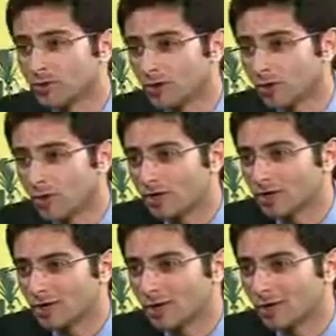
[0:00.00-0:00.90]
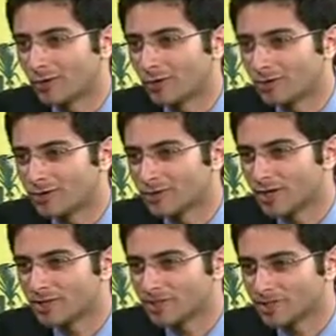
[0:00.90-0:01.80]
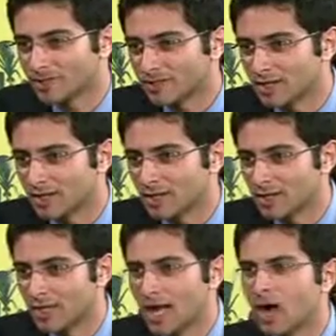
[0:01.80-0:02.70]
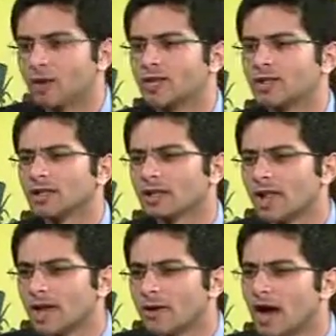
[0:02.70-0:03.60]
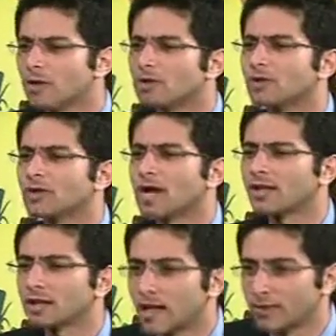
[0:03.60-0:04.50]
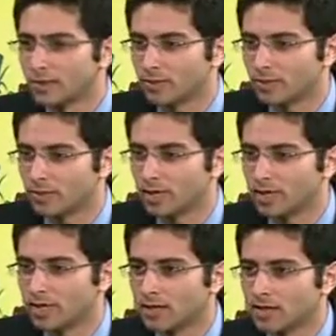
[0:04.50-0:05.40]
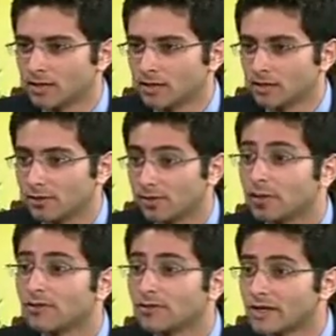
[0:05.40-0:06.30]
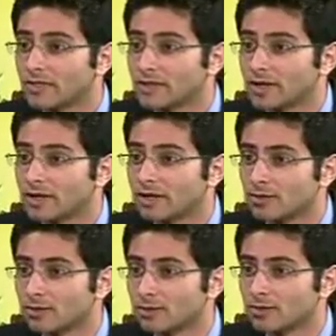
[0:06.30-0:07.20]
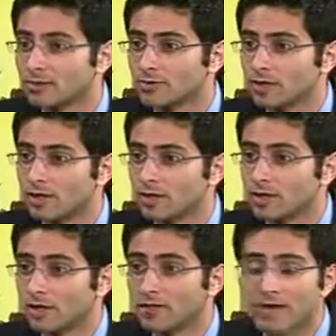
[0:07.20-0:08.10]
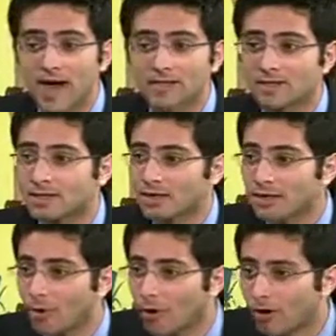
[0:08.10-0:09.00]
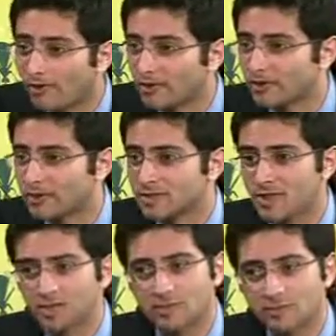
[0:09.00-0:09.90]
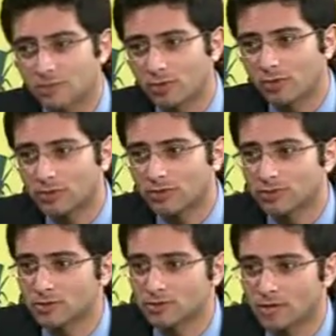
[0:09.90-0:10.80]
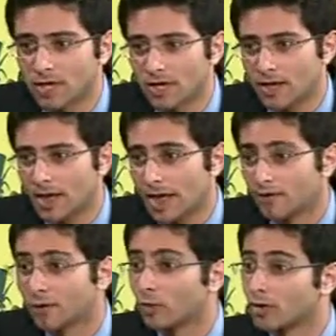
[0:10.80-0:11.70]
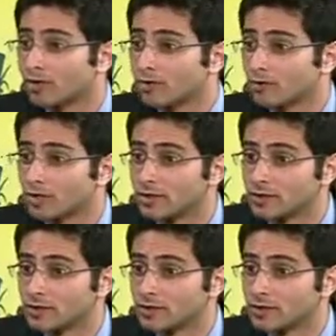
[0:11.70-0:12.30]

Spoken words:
the question already betrays a mistake. How can you not let people live as they choose? In fact, in all 50 states, as you alluded to, everyone is free to